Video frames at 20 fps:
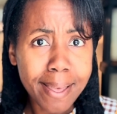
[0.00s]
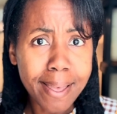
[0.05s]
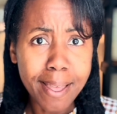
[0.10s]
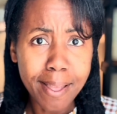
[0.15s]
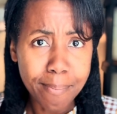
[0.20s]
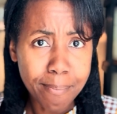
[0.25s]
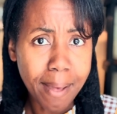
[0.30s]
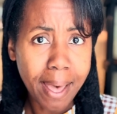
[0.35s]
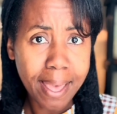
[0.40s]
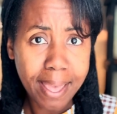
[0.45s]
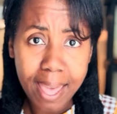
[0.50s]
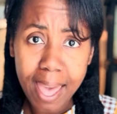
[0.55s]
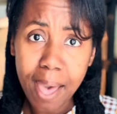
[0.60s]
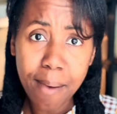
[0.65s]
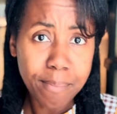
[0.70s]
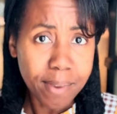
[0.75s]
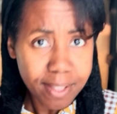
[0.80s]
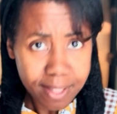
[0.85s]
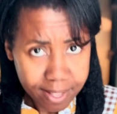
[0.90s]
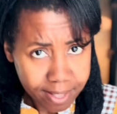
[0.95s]
in my
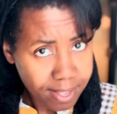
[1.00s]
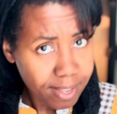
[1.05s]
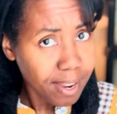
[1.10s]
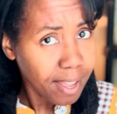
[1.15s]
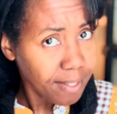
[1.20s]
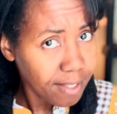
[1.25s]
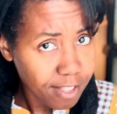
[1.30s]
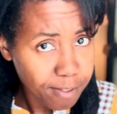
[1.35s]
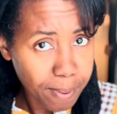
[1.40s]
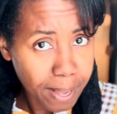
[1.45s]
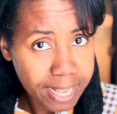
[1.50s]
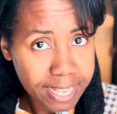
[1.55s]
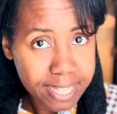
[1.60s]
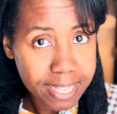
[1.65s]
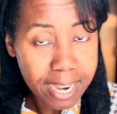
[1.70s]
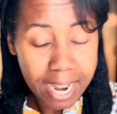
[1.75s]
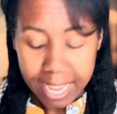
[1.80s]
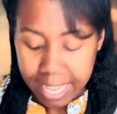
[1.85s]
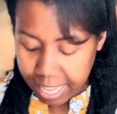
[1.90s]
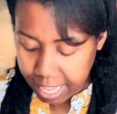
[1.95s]
cabinet. That's another spice
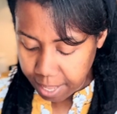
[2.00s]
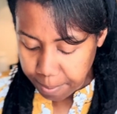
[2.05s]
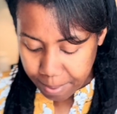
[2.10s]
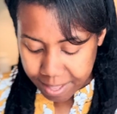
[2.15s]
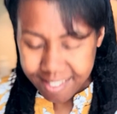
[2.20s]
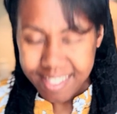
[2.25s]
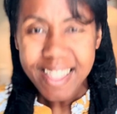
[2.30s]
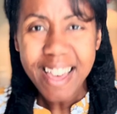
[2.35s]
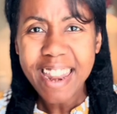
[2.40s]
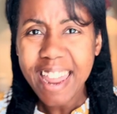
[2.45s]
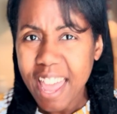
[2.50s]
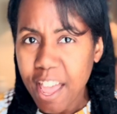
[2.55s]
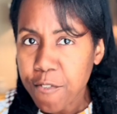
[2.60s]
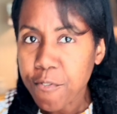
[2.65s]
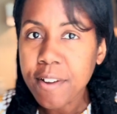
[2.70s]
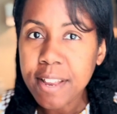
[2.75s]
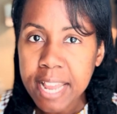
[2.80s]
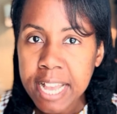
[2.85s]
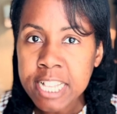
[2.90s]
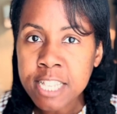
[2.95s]
that I keep. It's not an
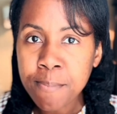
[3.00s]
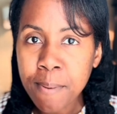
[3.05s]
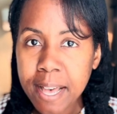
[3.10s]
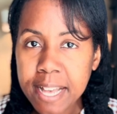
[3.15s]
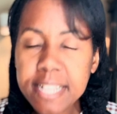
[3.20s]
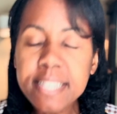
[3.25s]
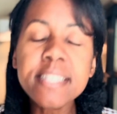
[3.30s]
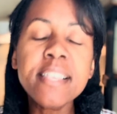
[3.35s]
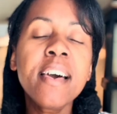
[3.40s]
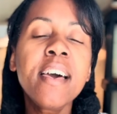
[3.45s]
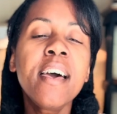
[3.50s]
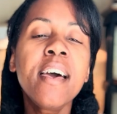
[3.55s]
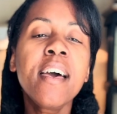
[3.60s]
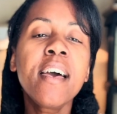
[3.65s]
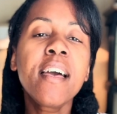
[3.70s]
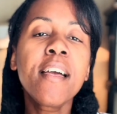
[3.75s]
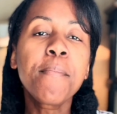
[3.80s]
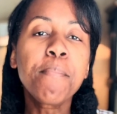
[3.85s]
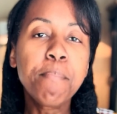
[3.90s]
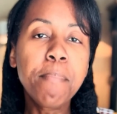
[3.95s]
everyday spice,
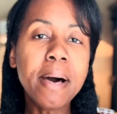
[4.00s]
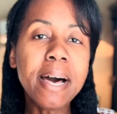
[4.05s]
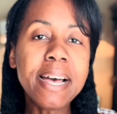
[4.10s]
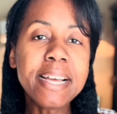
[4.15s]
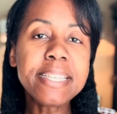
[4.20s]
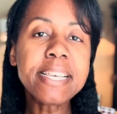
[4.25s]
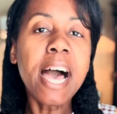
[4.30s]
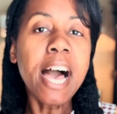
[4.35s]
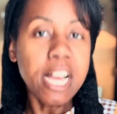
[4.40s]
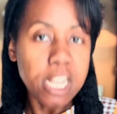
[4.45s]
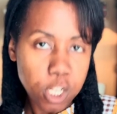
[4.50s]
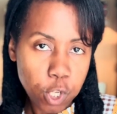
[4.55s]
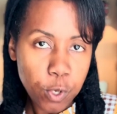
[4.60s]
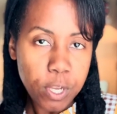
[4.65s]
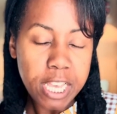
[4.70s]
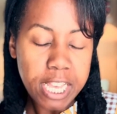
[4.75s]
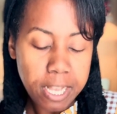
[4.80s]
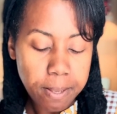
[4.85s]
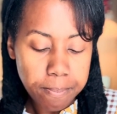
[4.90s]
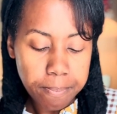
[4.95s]
but I do
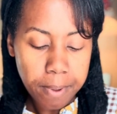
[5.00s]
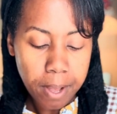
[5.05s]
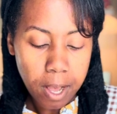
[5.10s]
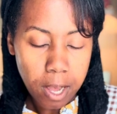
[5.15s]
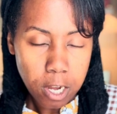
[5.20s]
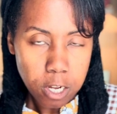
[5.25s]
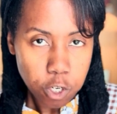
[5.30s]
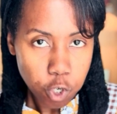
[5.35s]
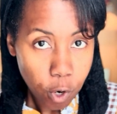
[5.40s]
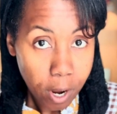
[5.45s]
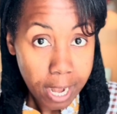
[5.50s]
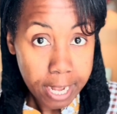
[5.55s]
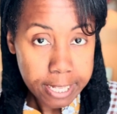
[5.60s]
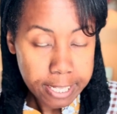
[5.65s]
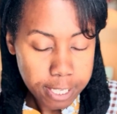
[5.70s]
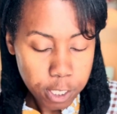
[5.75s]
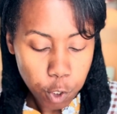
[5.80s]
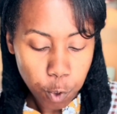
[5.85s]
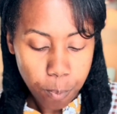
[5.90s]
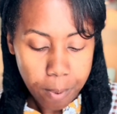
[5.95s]
keep
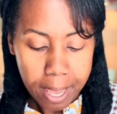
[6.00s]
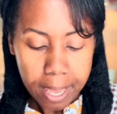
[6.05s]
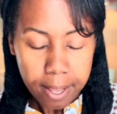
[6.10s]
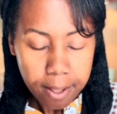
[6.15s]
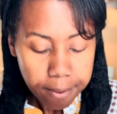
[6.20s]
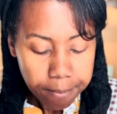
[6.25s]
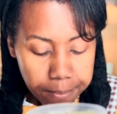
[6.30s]
dried sumac.